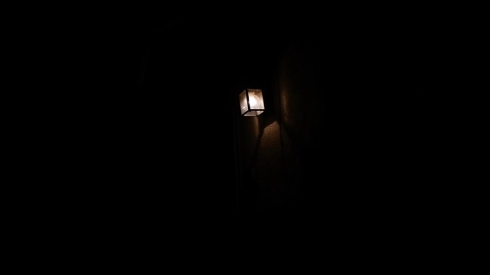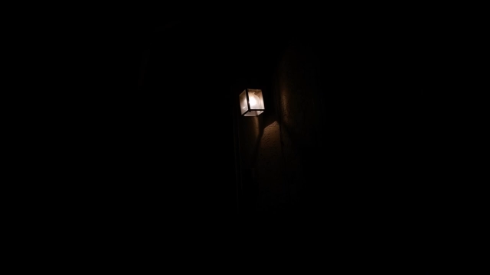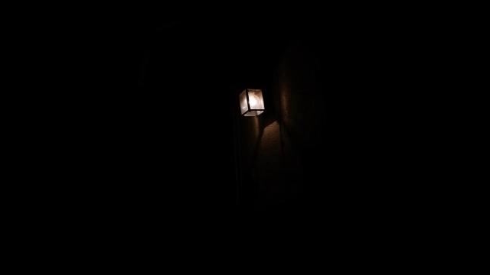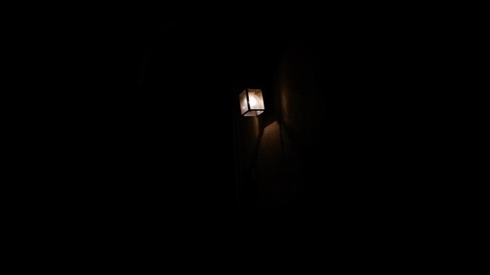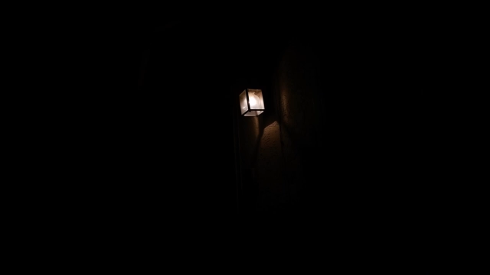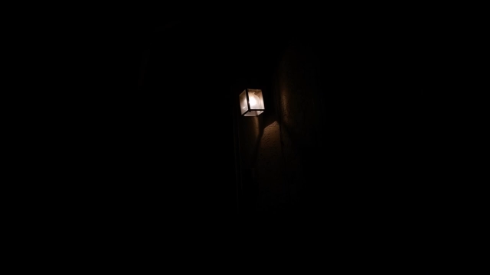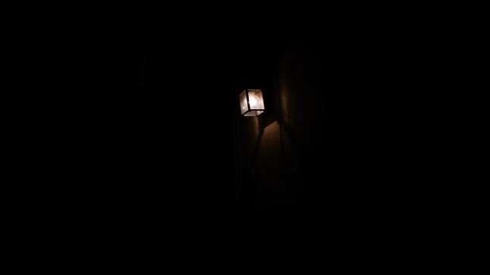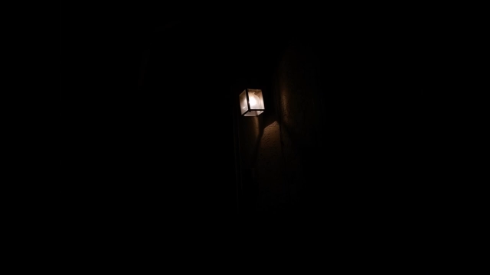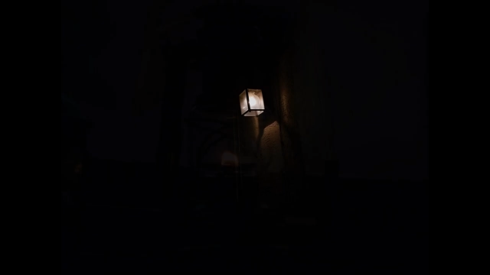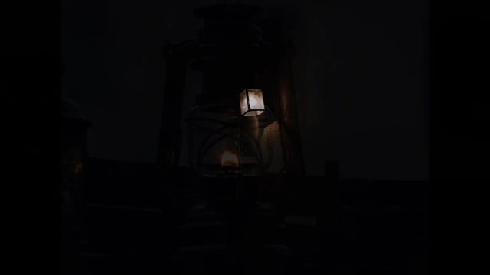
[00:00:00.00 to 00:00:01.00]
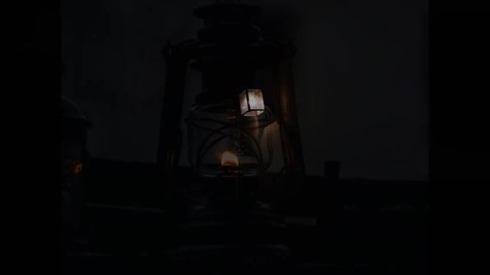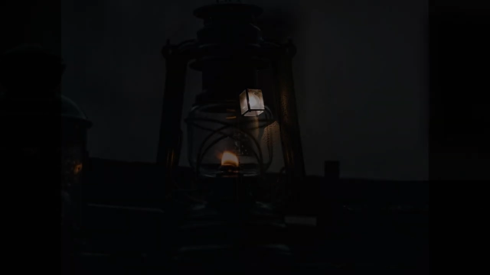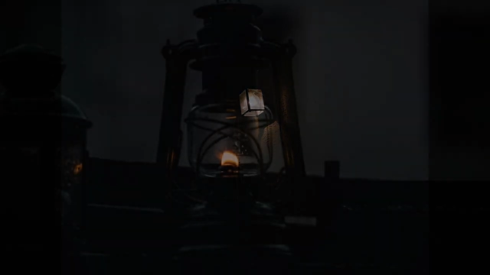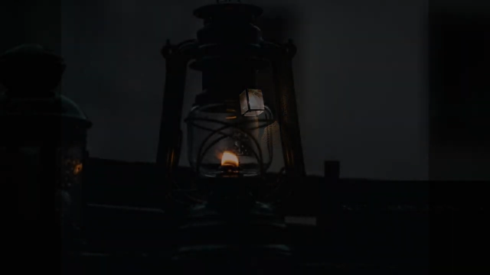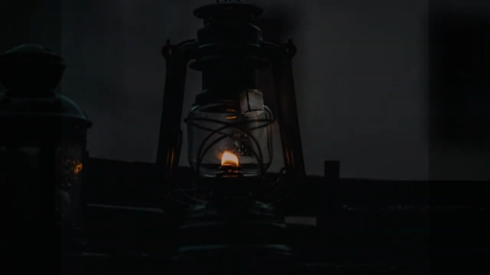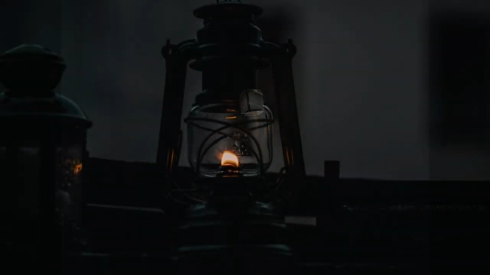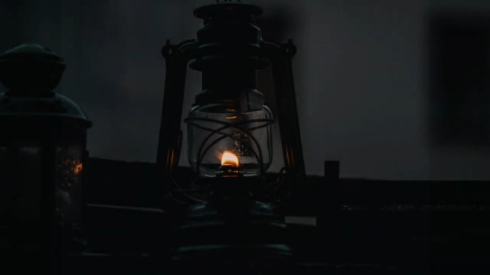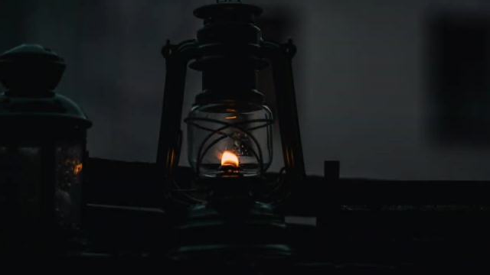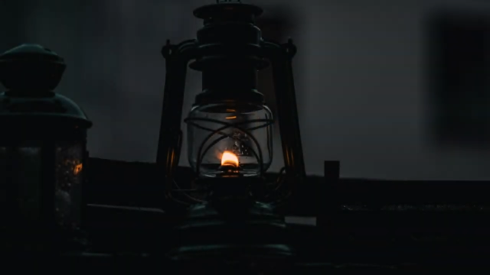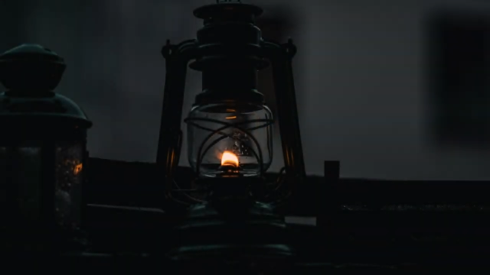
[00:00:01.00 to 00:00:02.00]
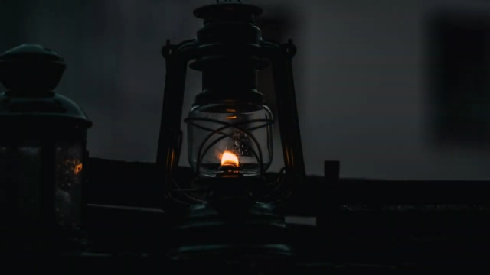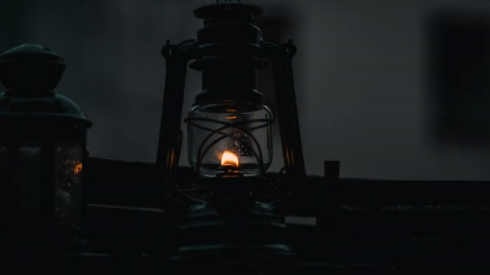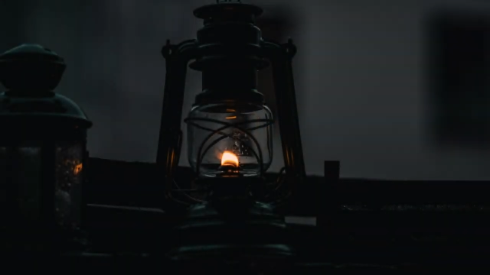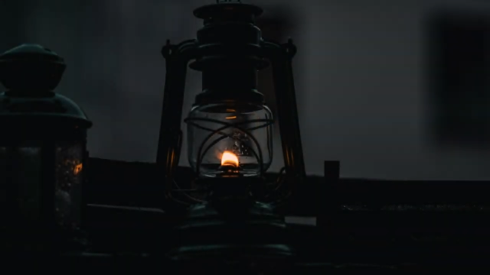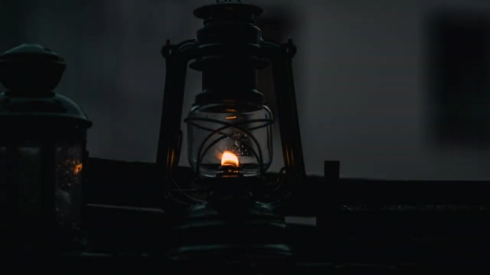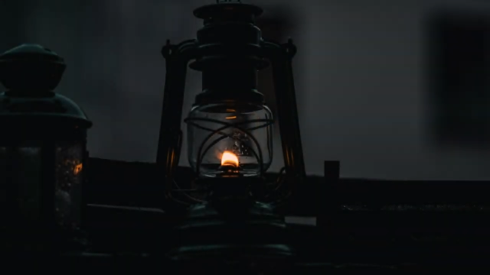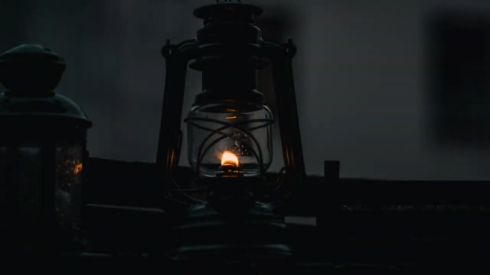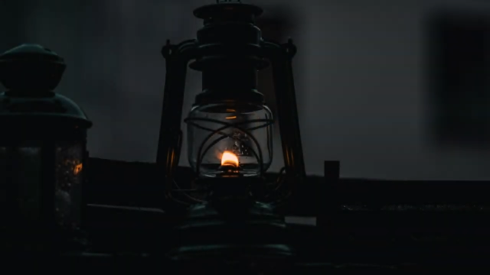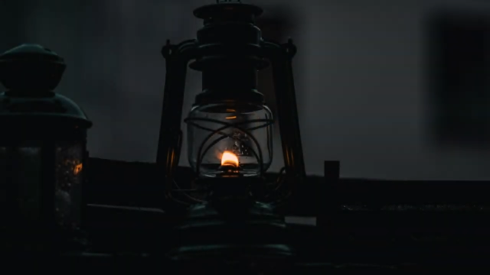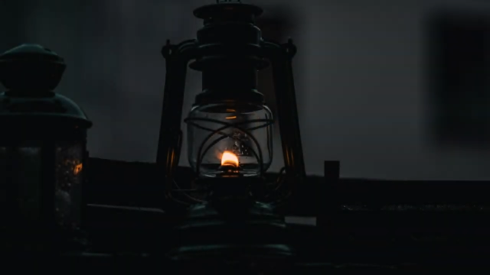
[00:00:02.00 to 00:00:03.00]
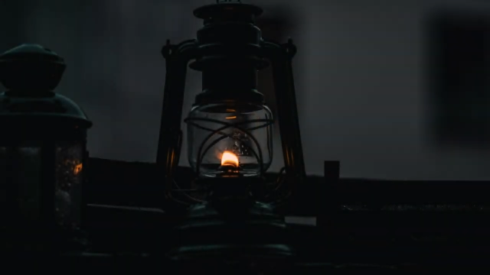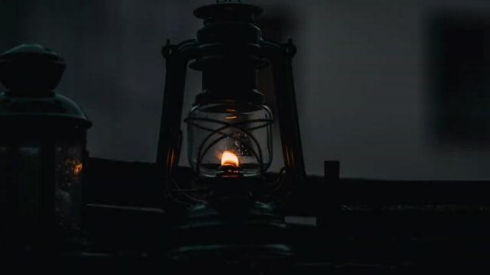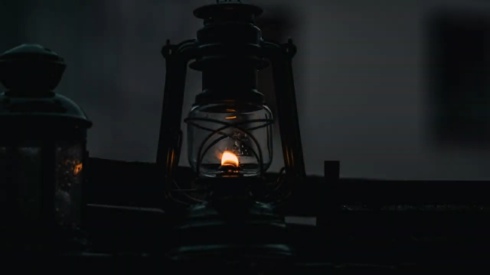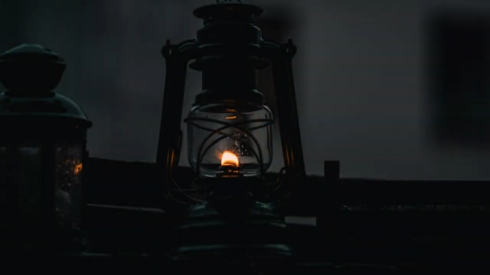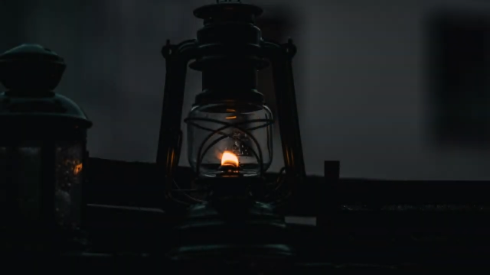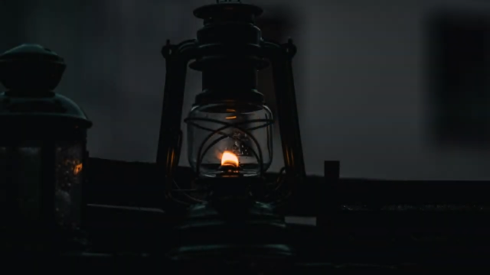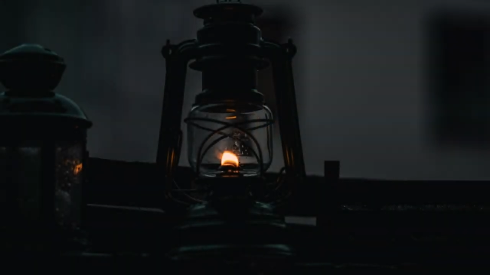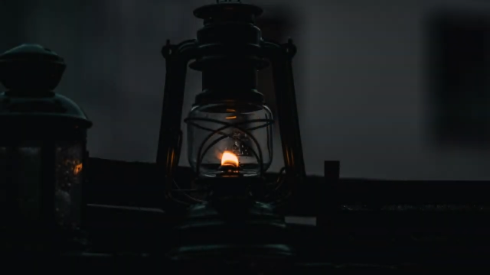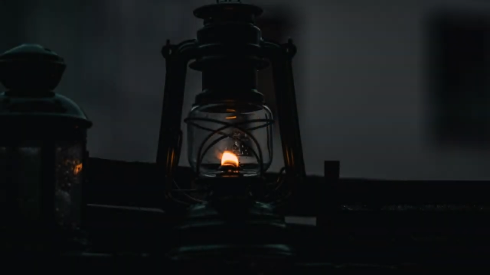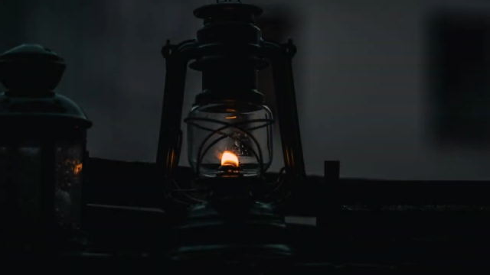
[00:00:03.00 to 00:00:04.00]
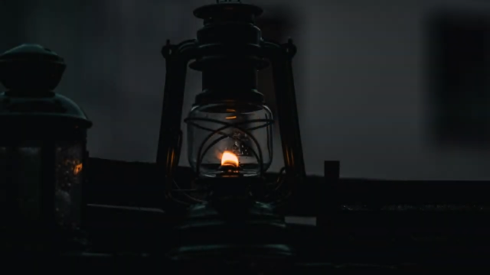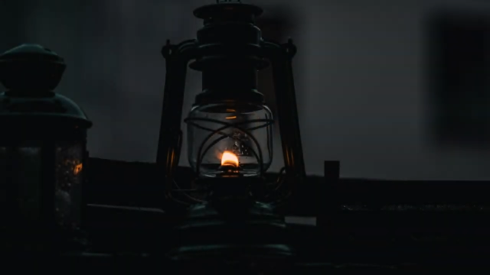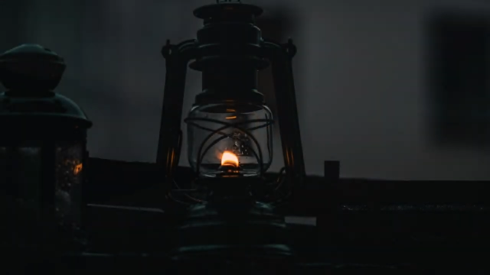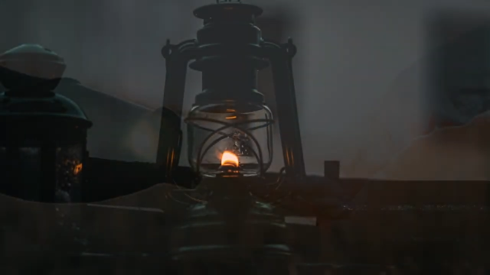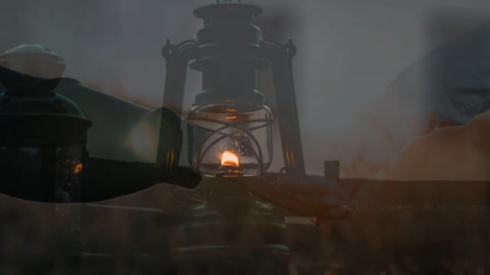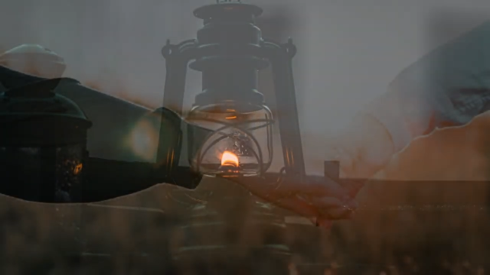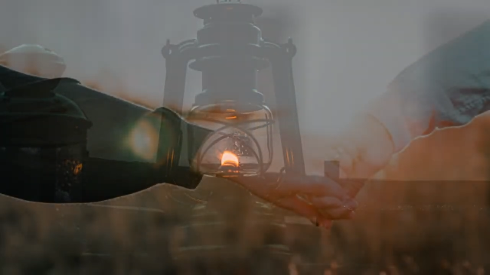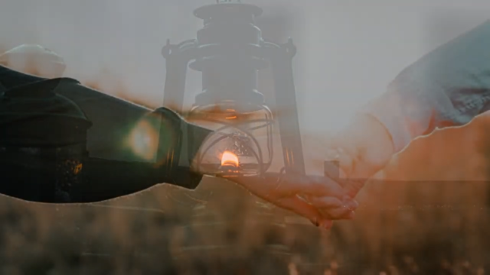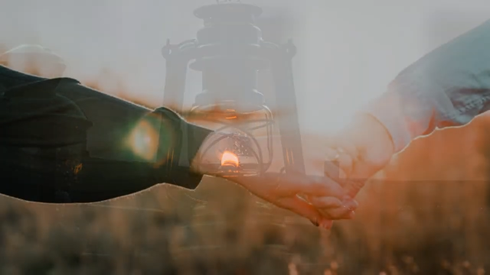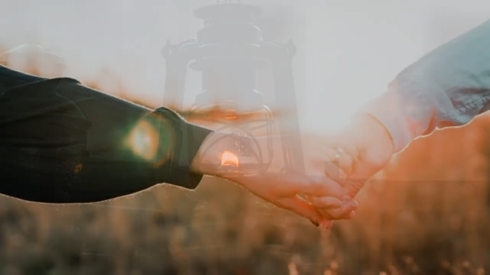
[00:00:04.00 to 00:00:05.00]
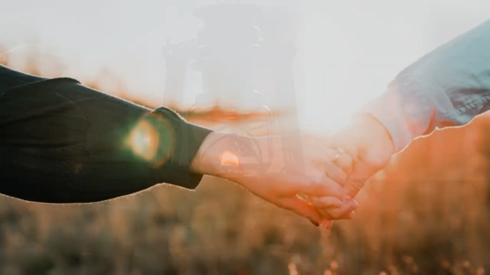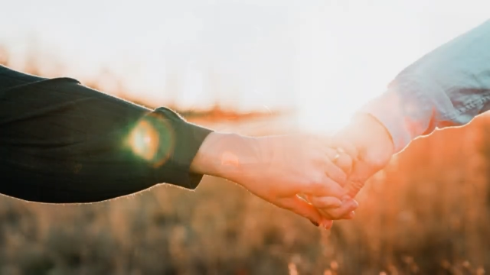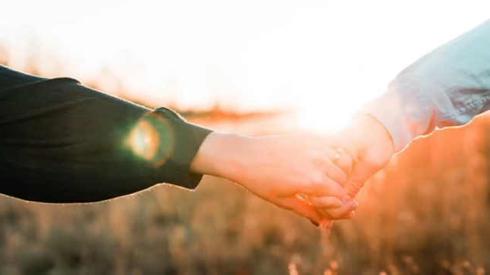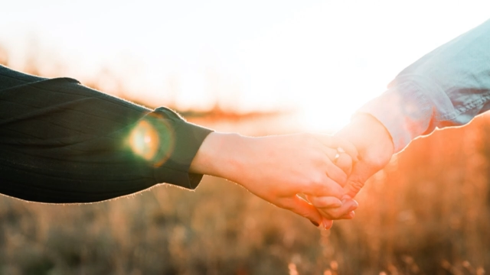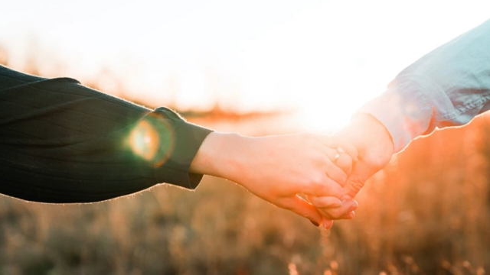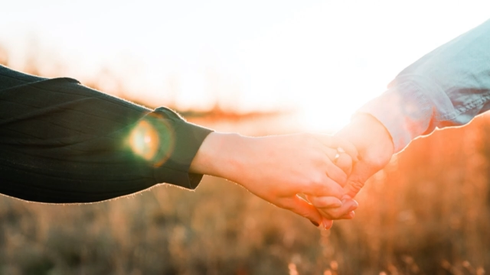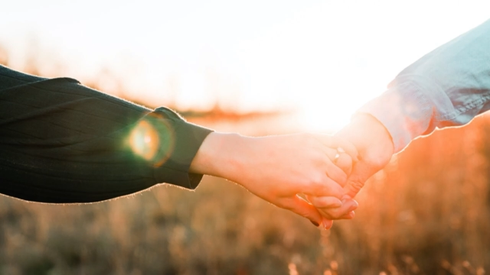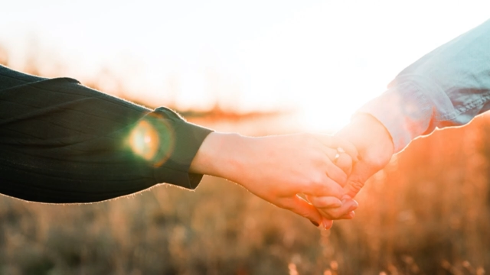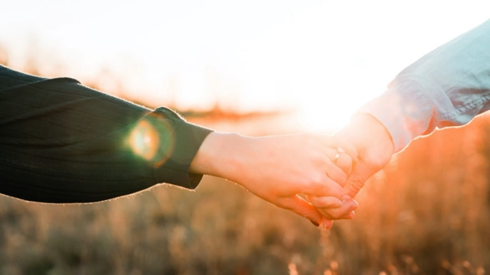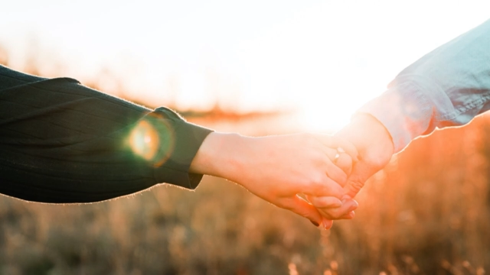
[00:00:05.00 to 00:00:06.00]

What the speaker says: Nobody's mouth can be seen.